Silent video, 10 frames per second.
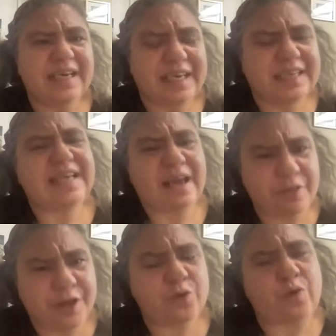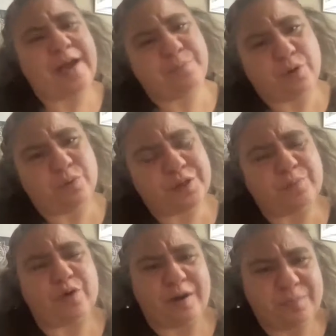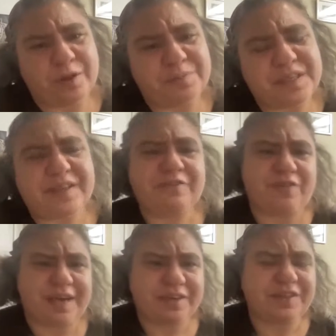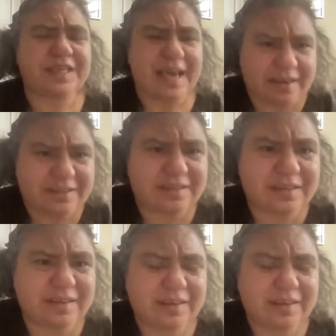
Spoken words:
is how they grapple with the problems that they find in the text.